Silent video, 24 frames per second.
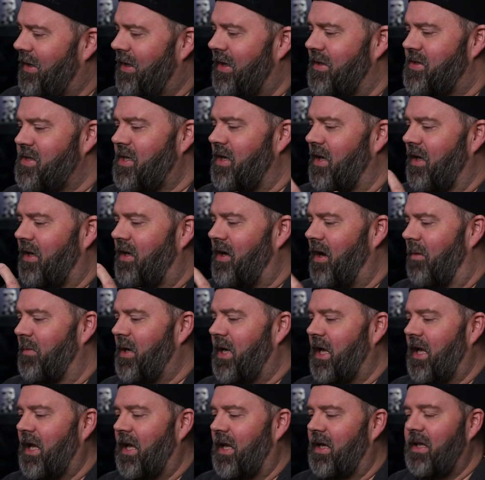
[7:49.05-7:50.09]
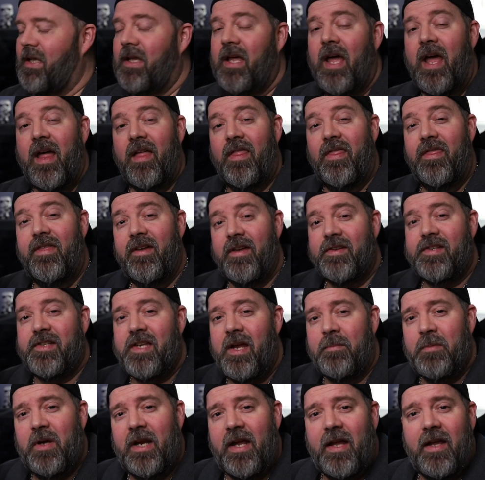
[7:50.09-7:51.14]
it's gonna come in handy. This
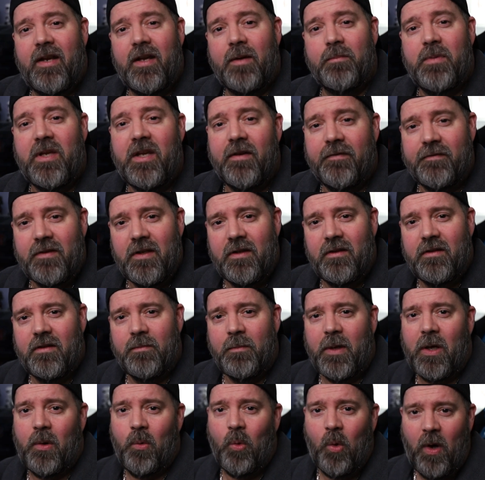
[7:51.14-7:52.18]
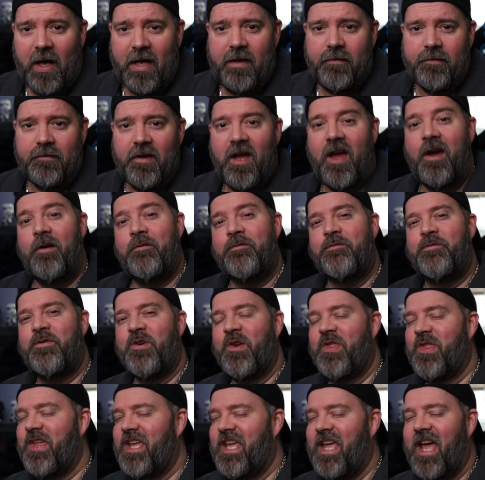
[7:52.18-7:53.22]
I'm gonna end up gifting to my wife for
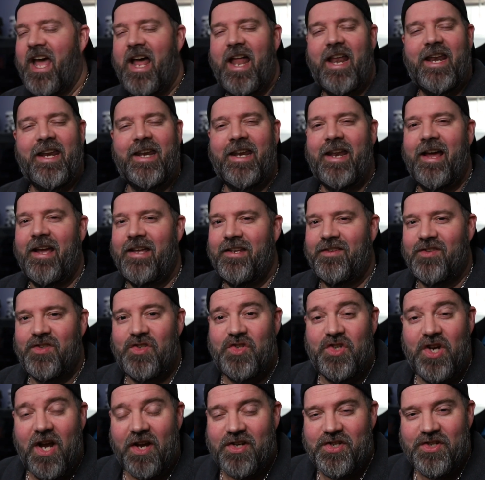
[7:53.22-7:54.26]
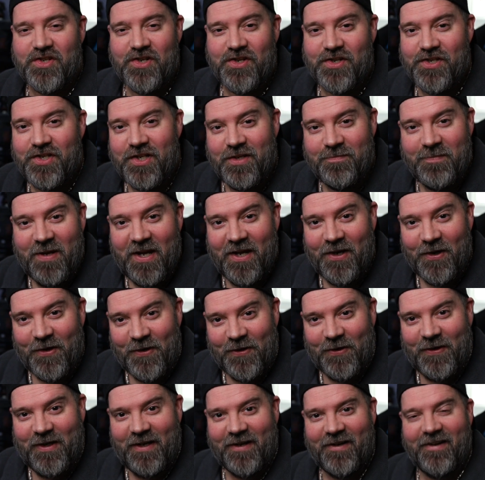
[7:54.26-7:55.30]
the nice gesture she made
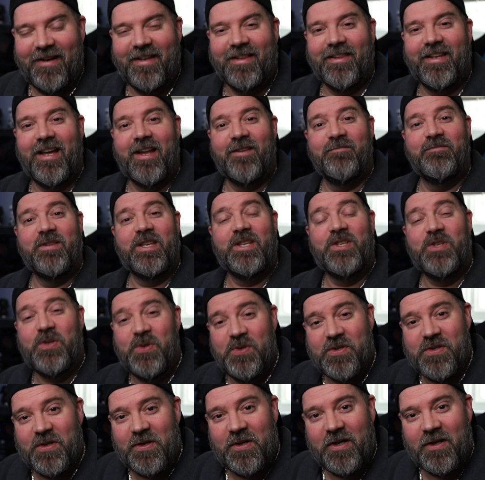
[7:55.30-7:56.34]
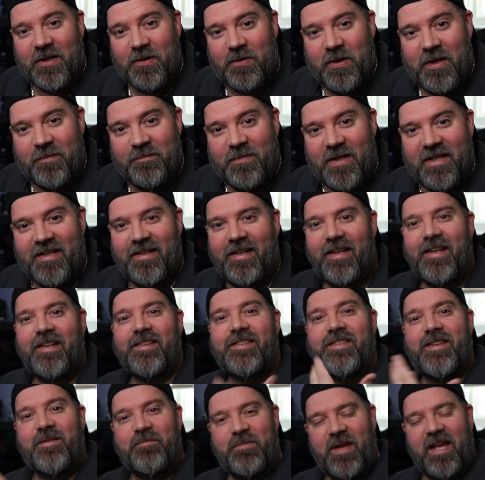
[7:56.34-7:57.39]
earlier and letting me use her equipment
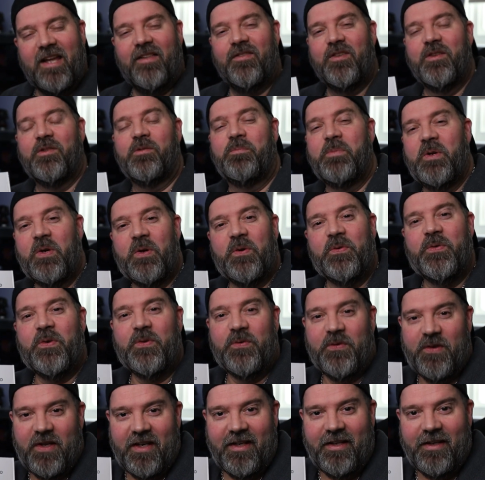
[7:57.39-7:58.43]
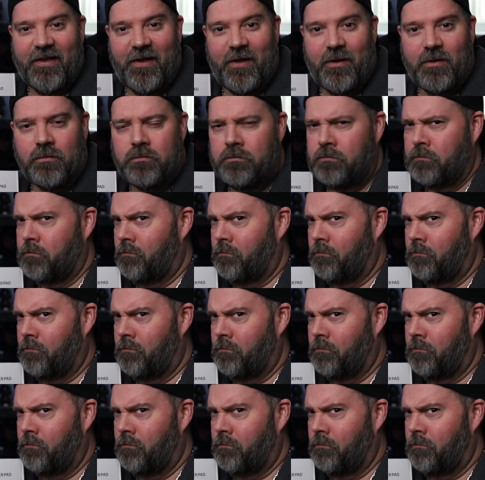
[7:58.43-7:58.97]
to make this beautiful video.